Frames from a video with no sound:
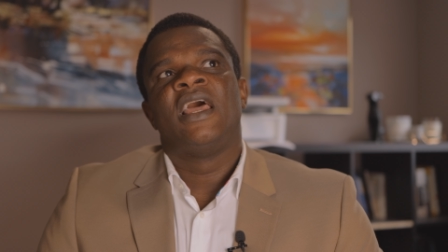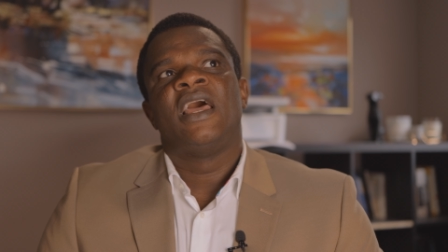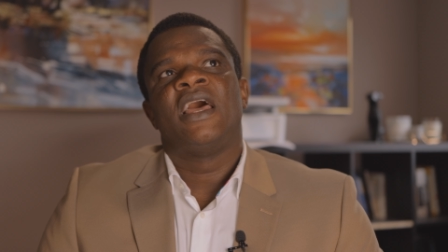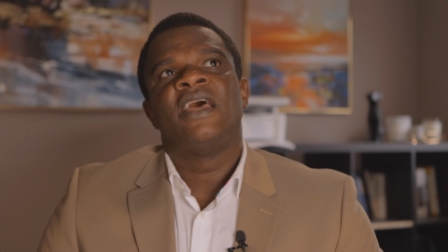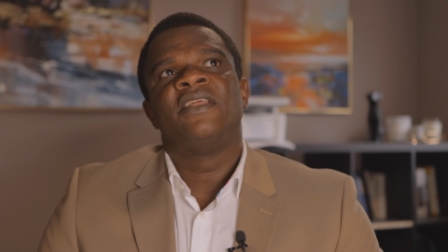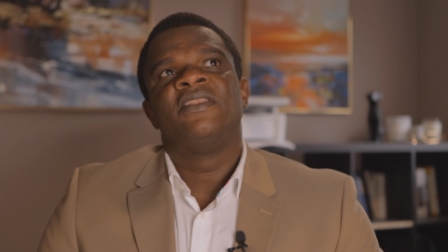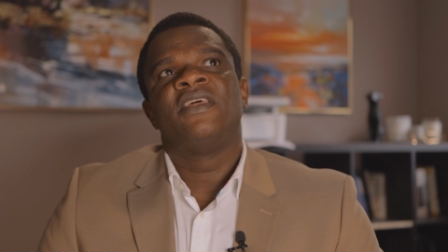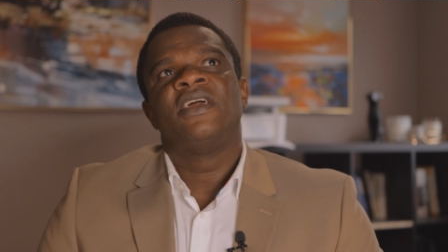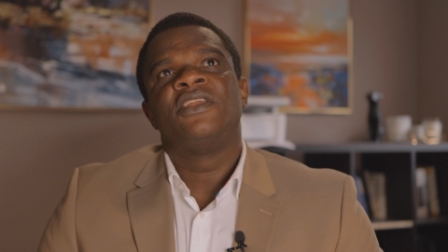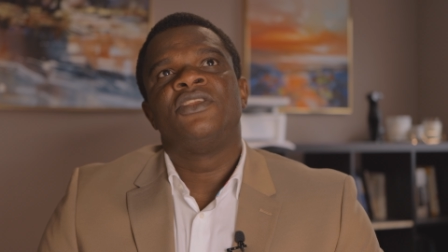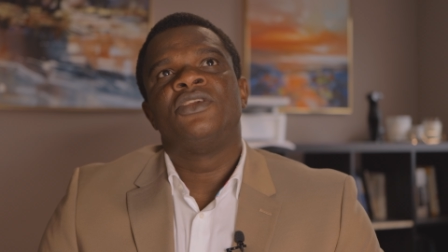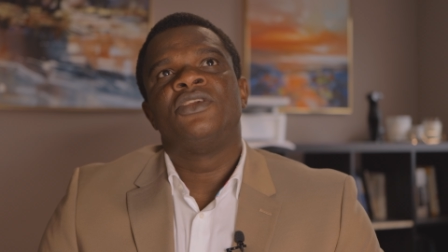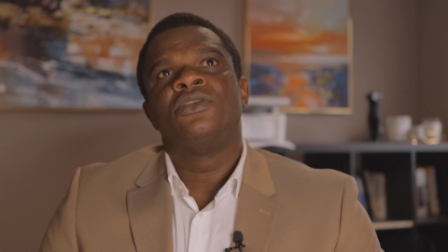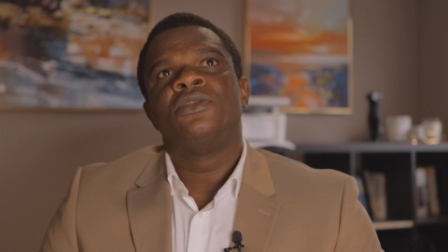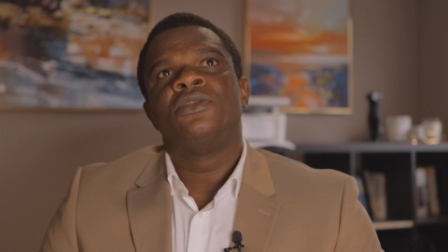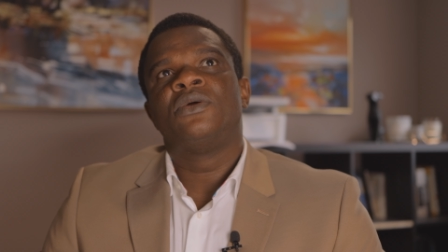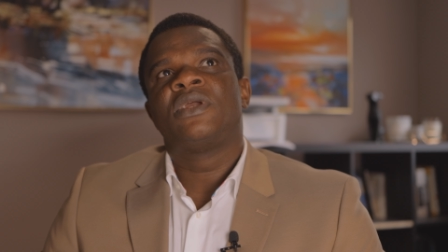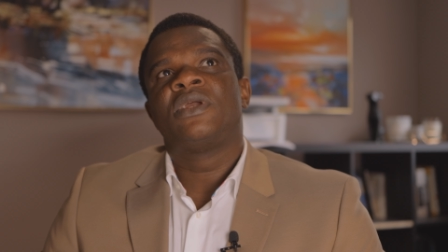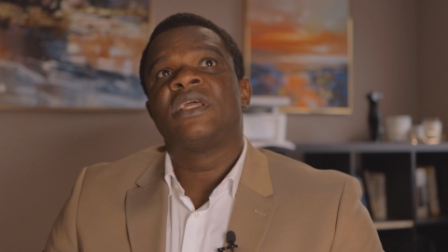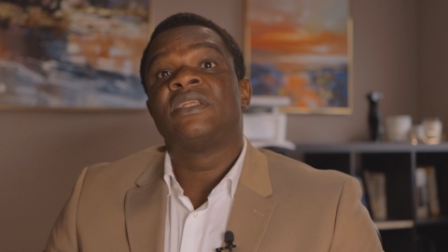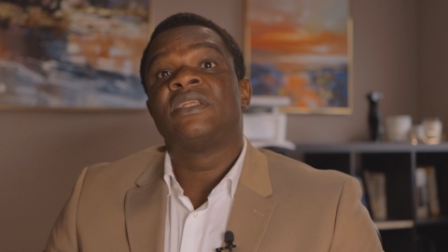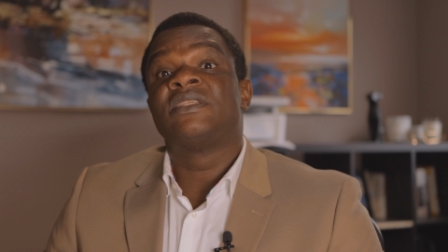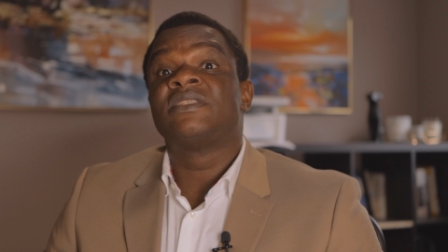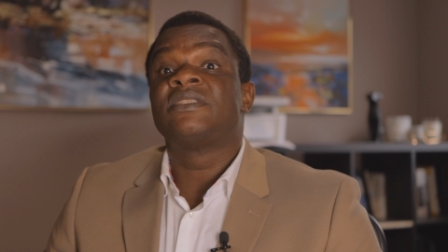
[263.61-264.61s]
And then you
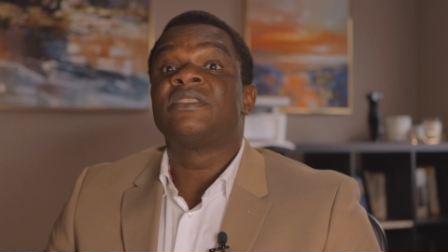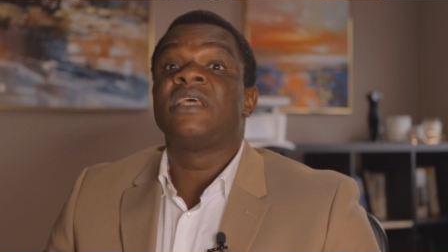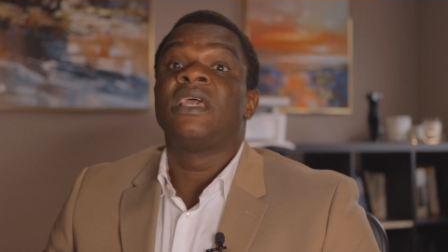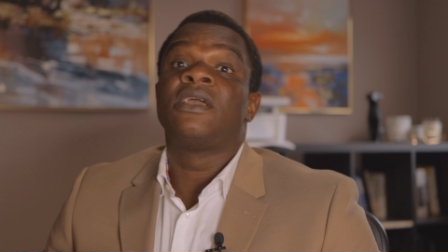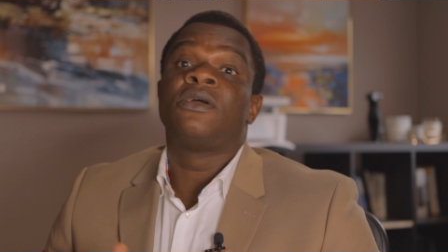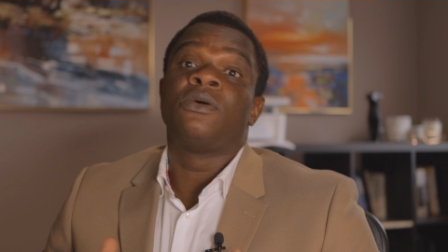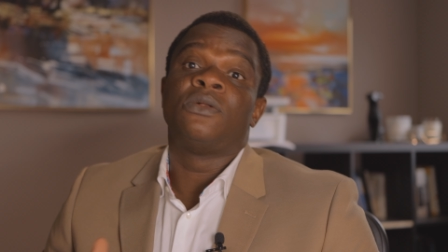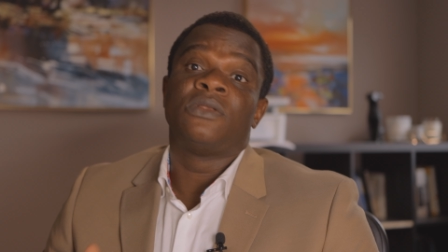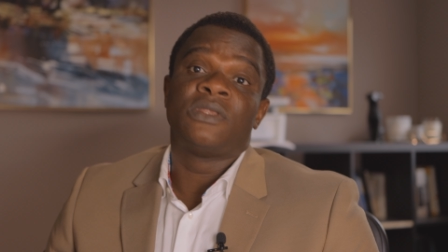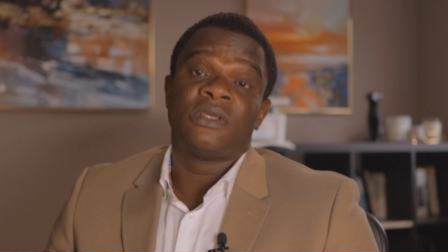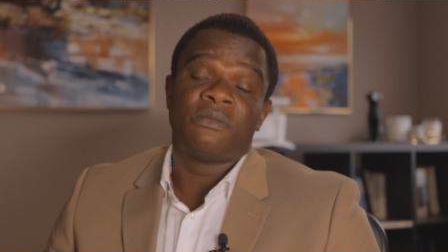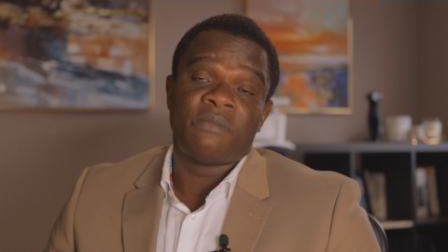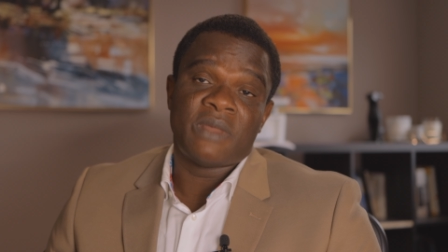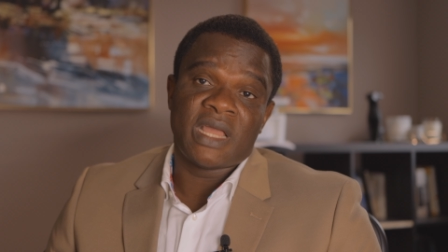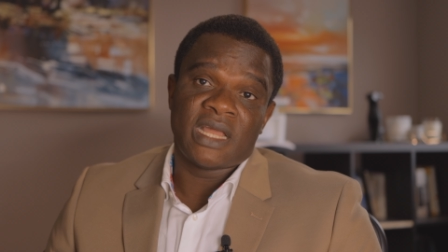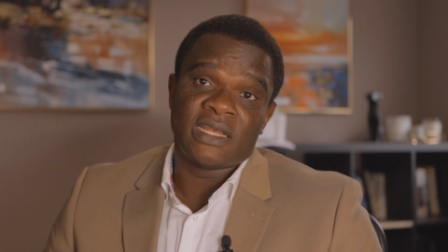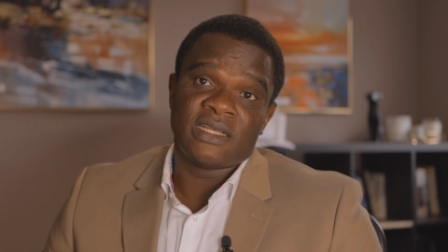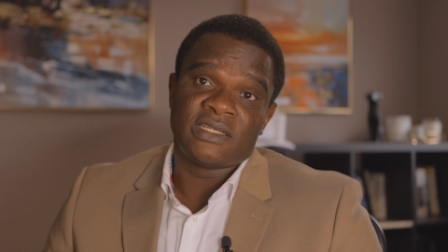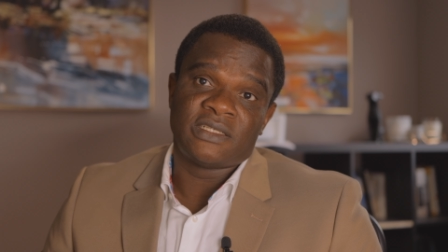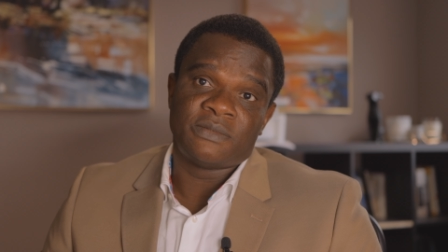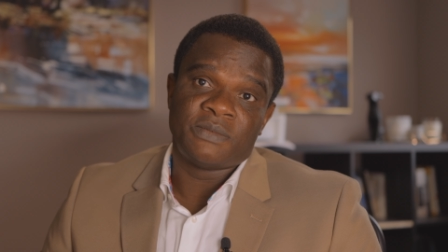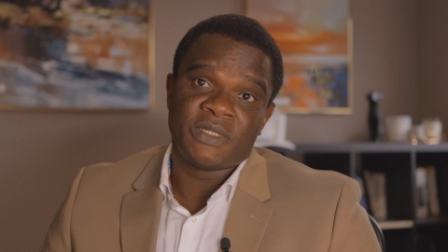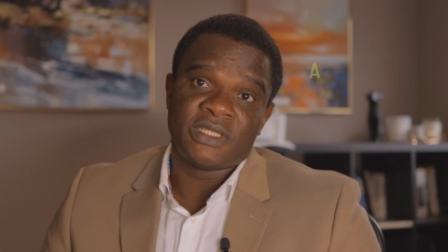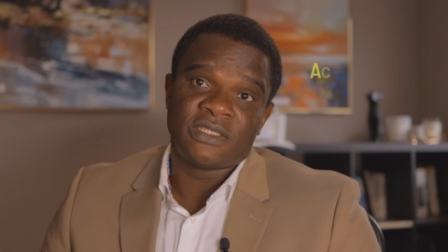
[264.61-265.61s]
look at stakeholder
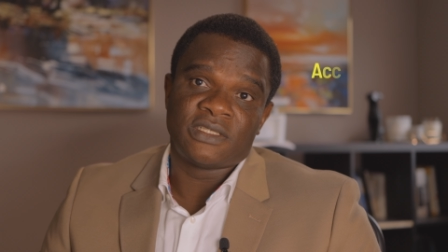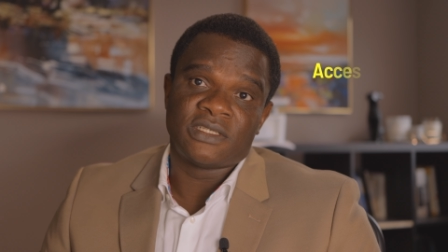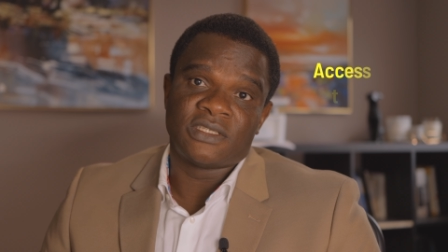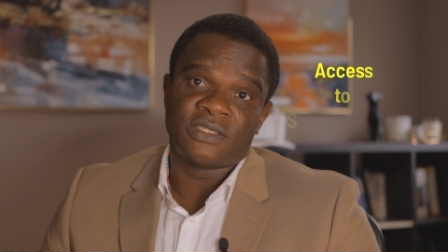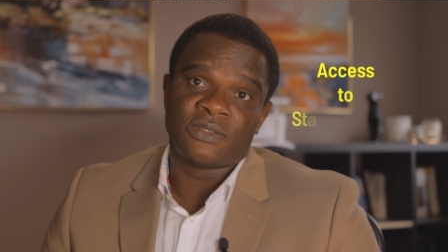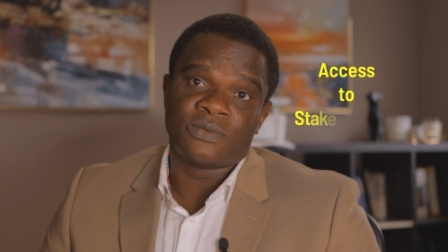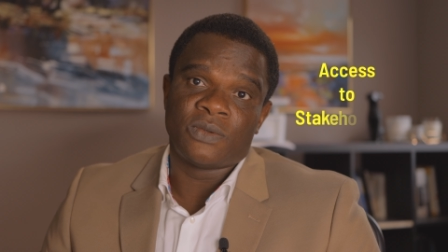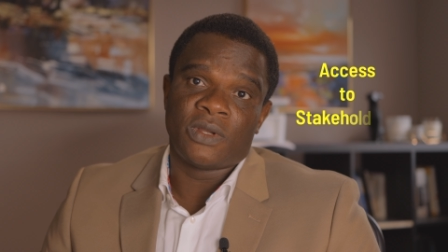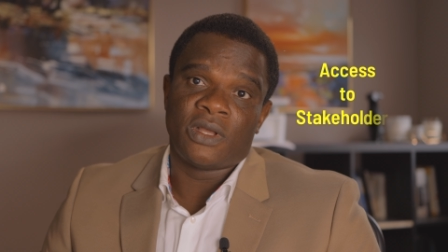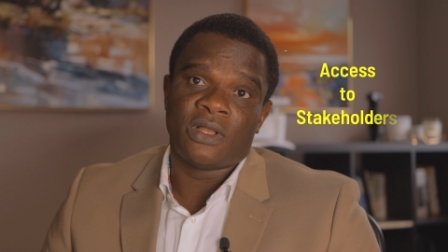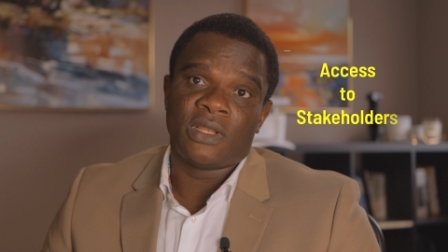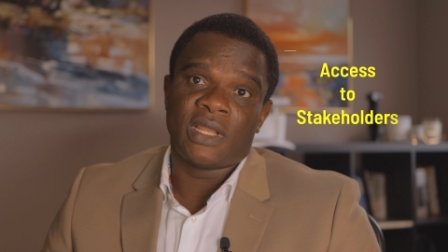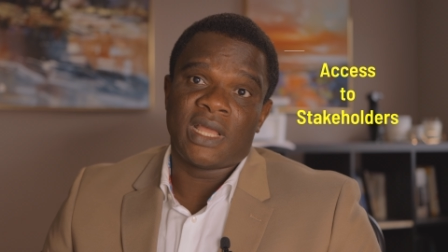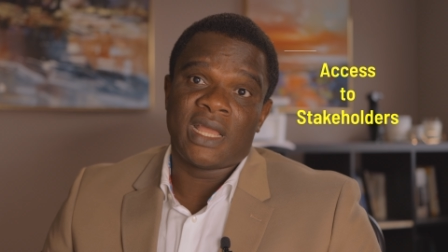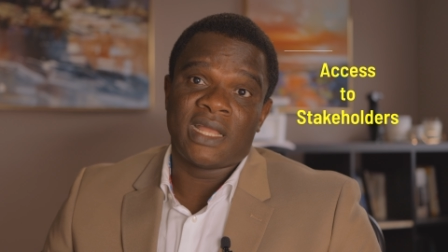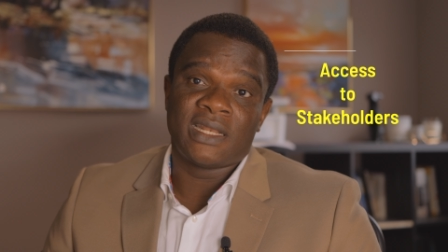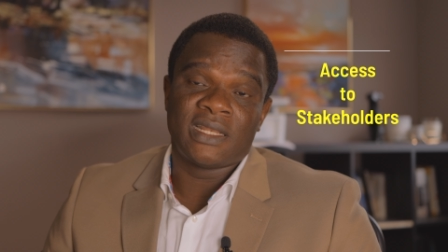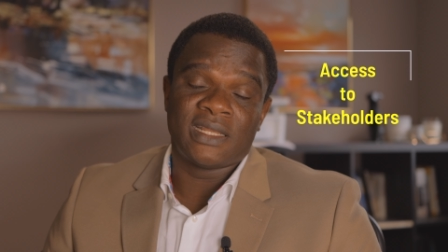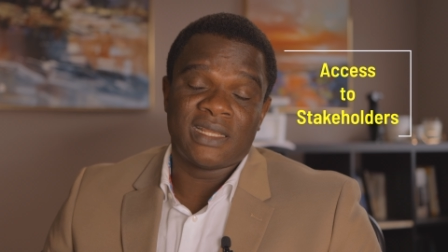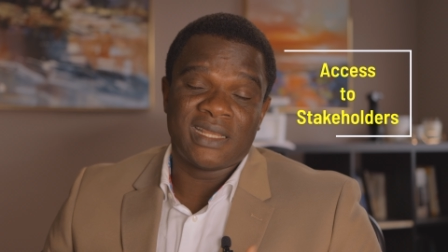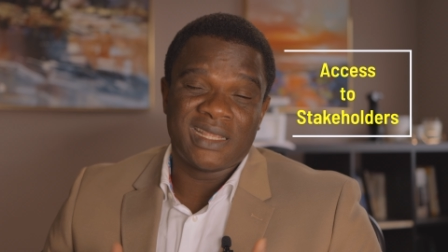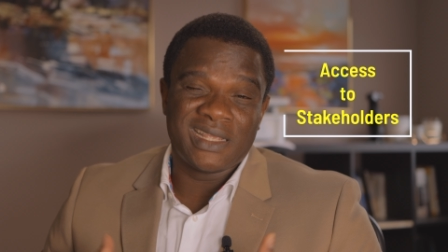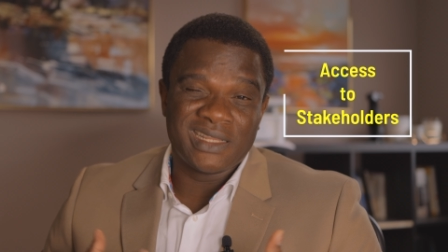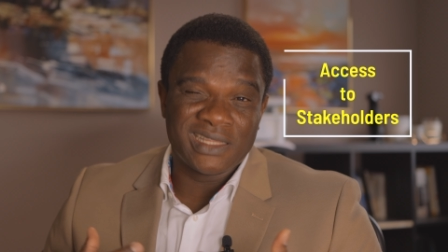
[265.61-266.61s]
management as well. And